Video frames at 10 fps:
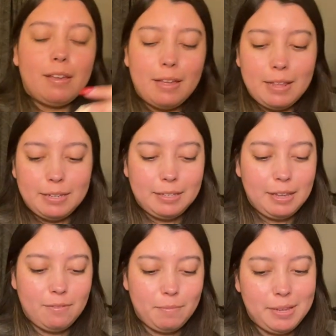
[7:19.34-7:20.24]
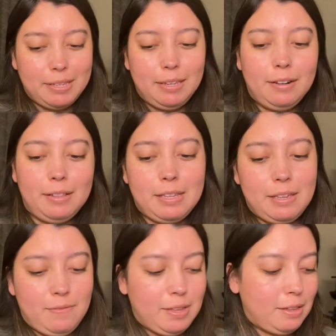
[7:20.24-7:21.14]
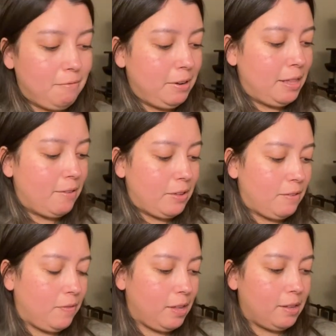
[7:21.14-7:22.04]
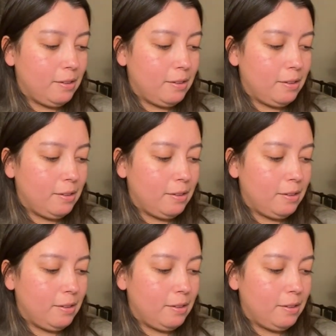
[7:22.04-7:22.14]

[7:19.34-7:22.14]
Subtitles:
Gonna sleeve Miss Little Eevee. We love Eevee.